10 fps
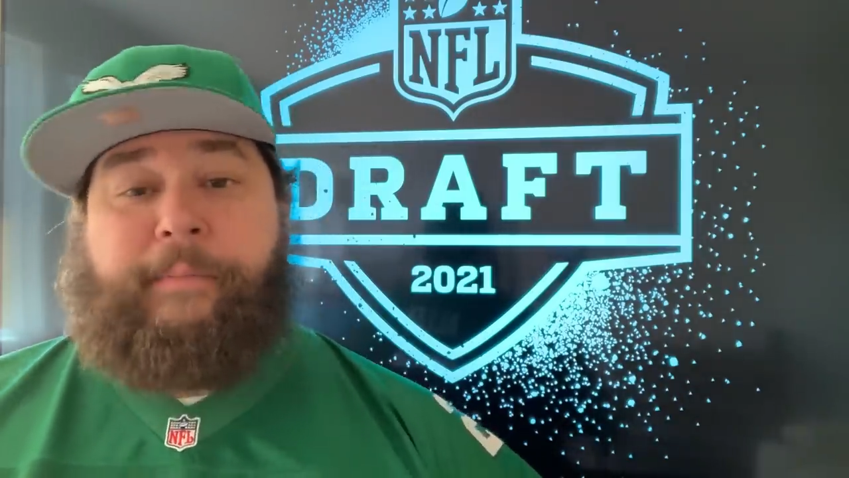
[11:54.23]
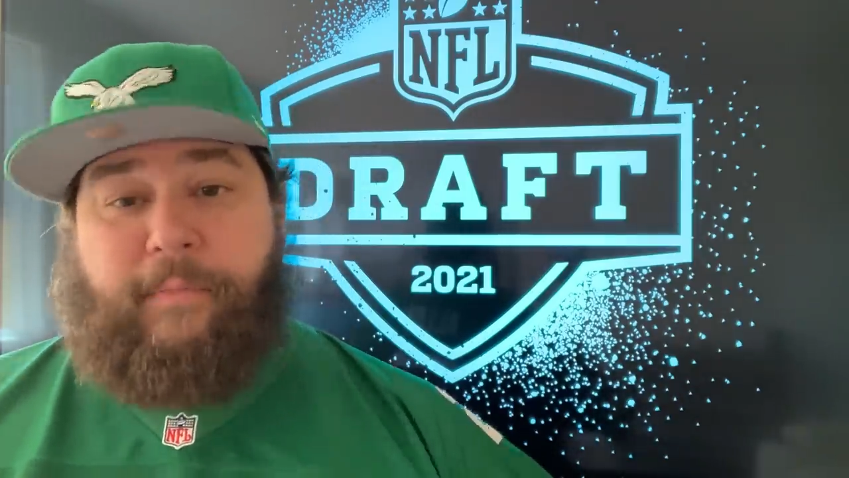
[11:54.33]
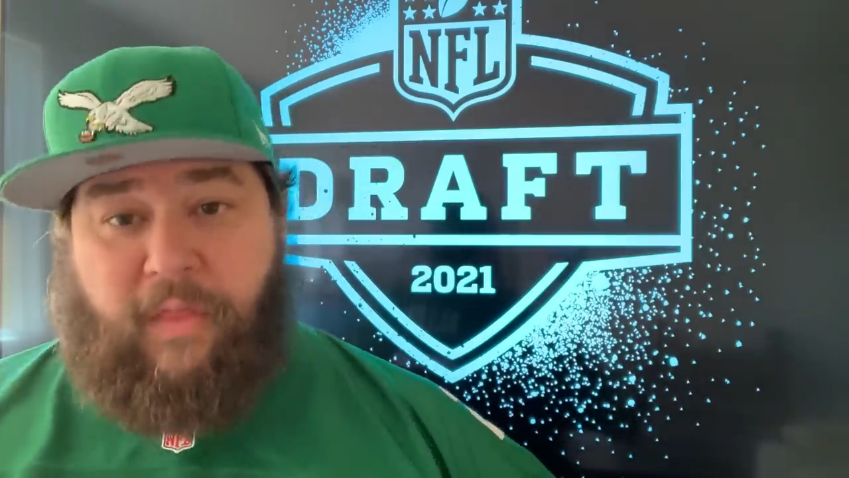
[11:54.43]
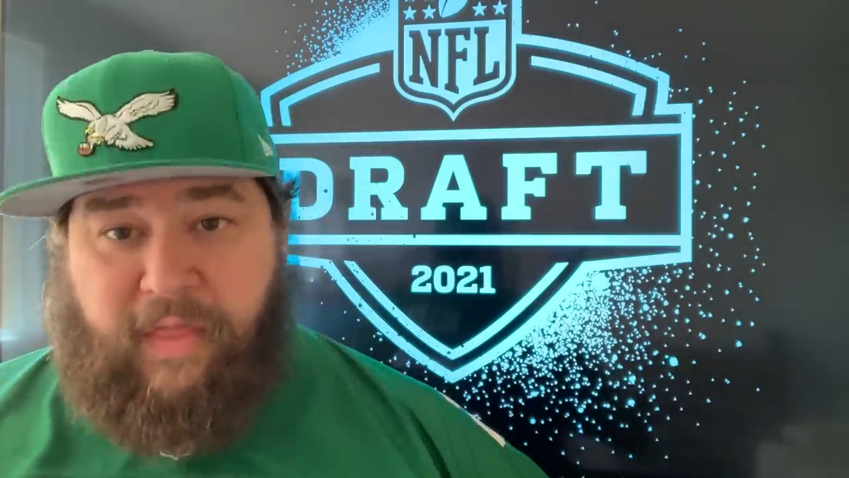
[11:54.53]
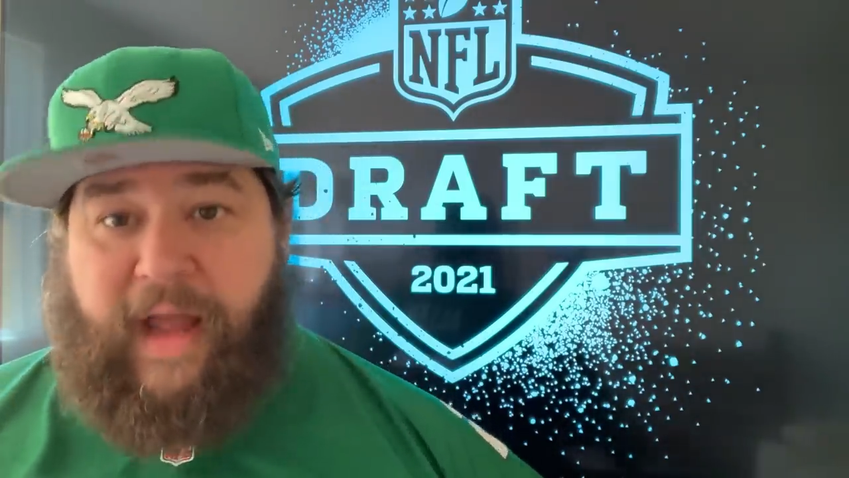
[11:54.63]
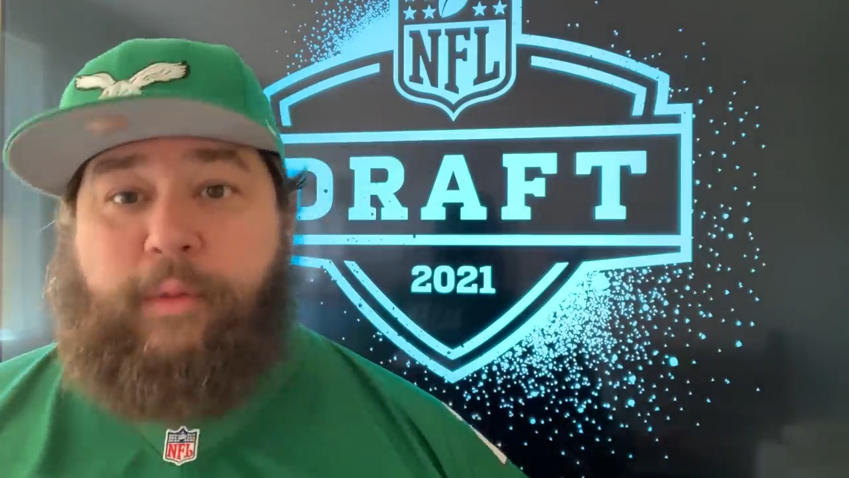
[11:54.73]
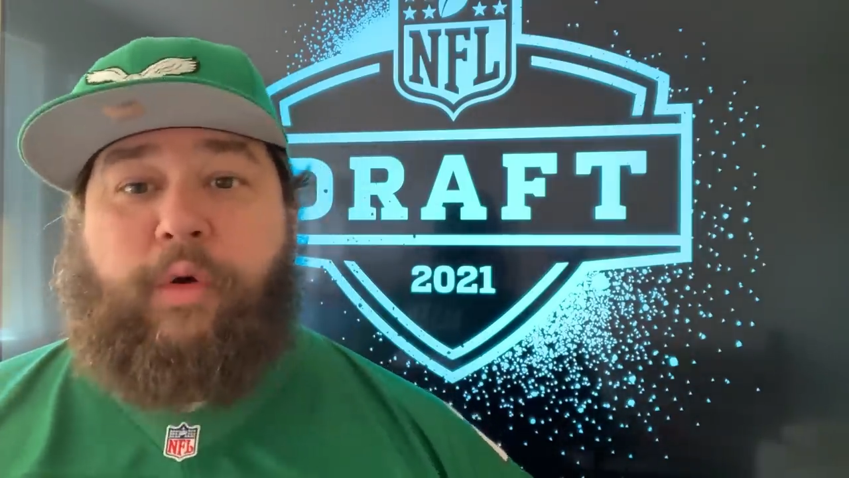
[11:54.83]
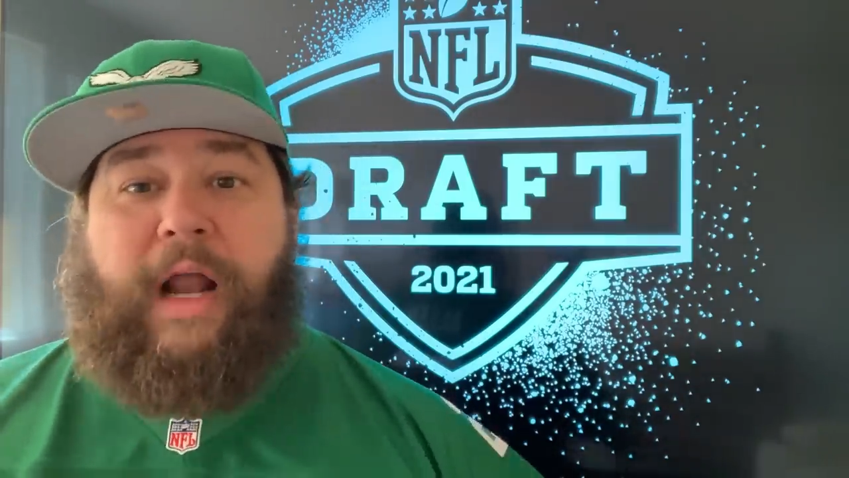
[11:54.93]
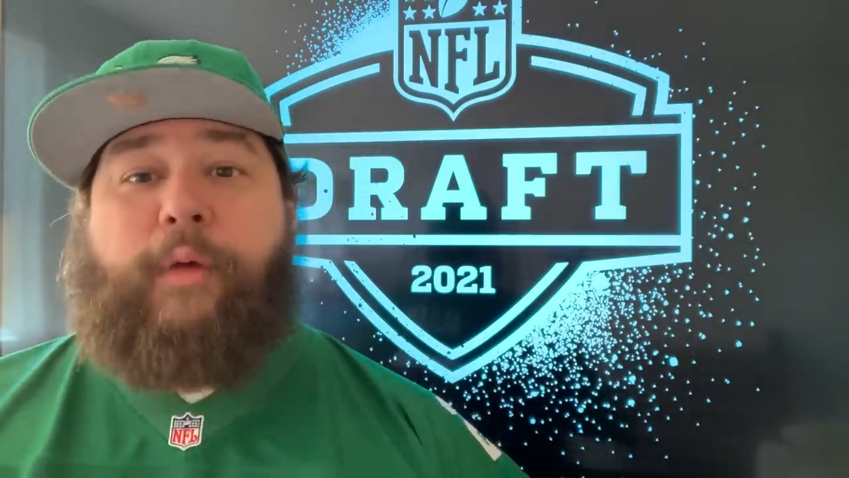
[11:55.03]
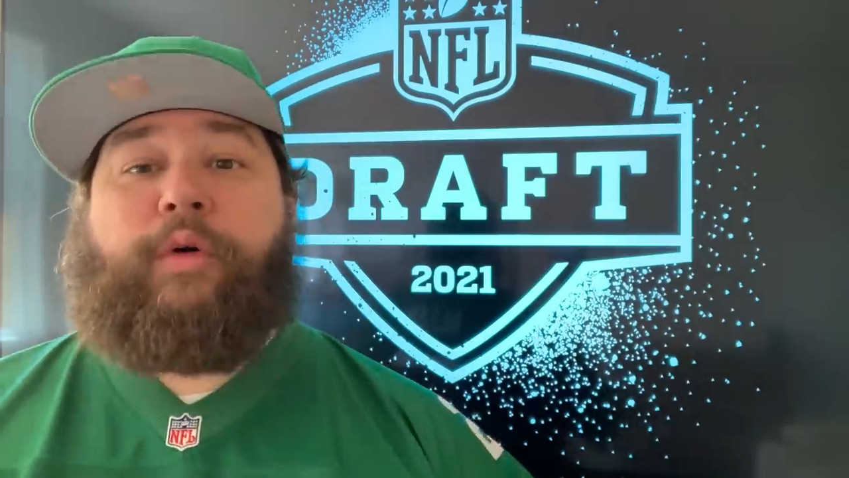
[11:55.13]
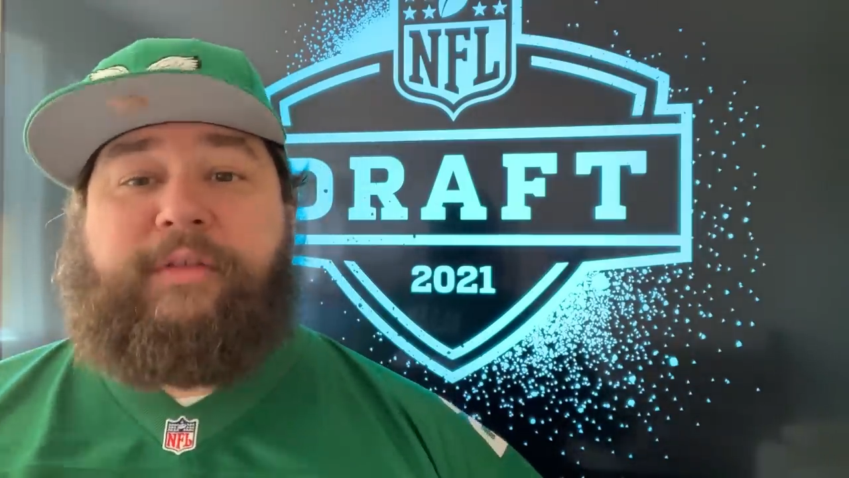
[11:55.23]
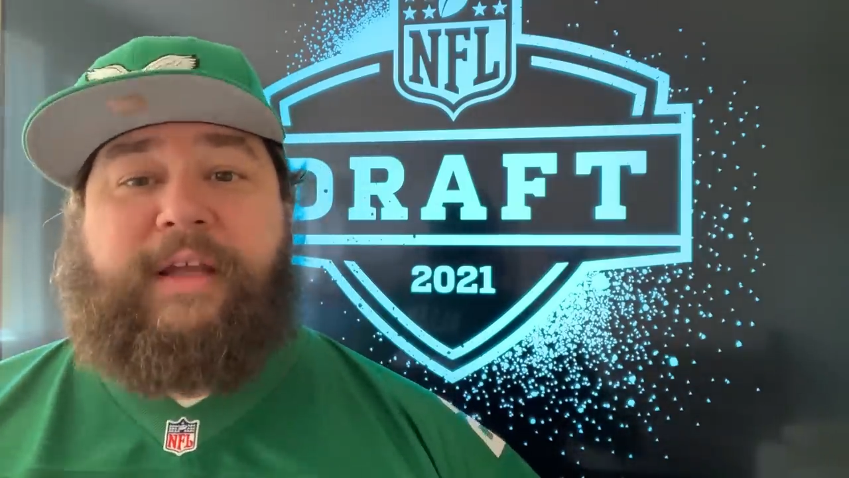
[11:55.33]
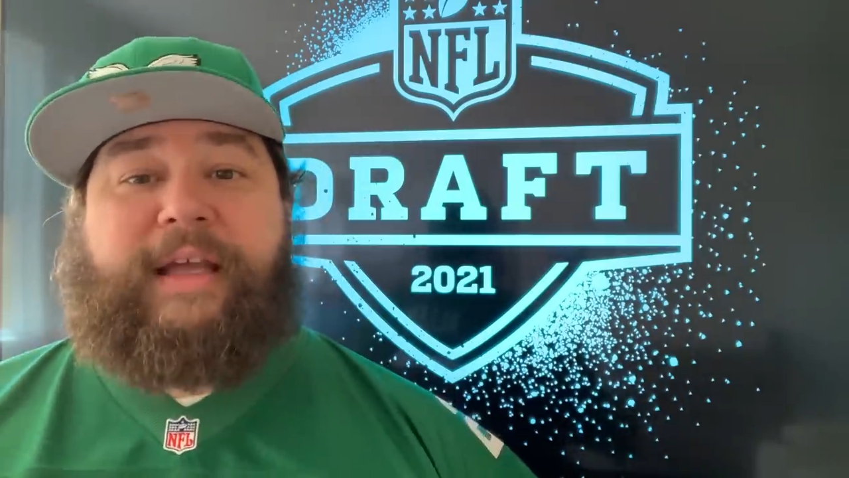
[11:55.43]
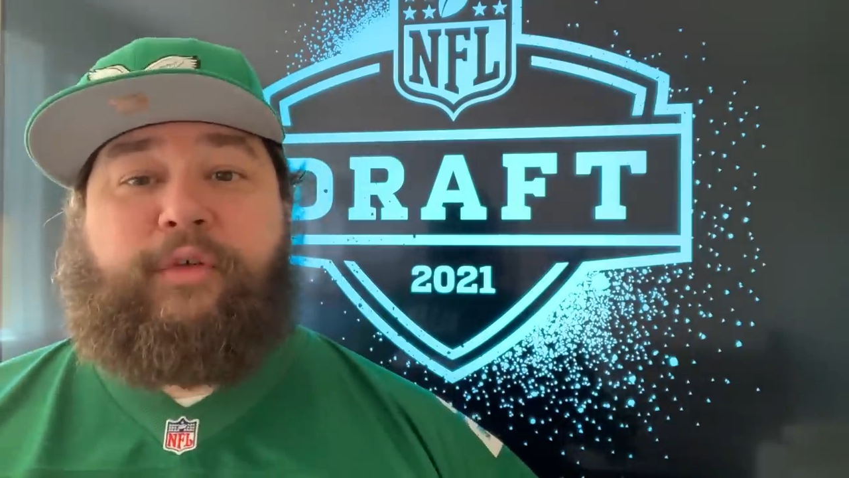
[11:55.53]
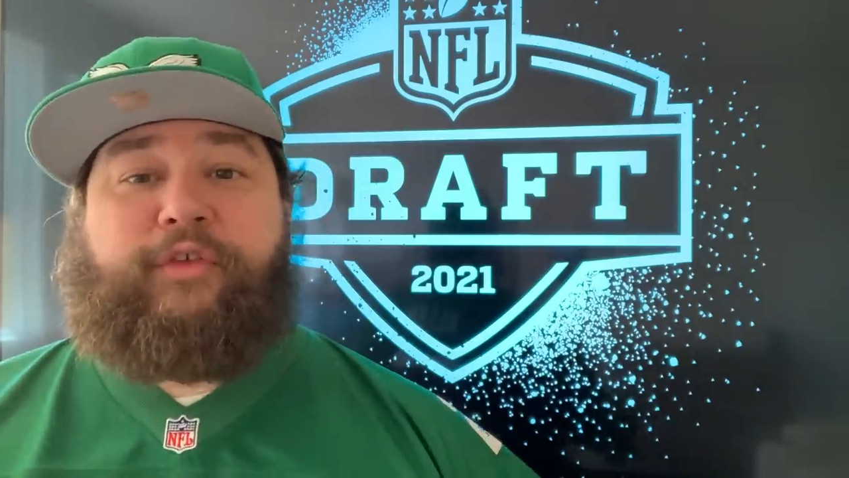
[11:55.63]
Then what I want the Eagles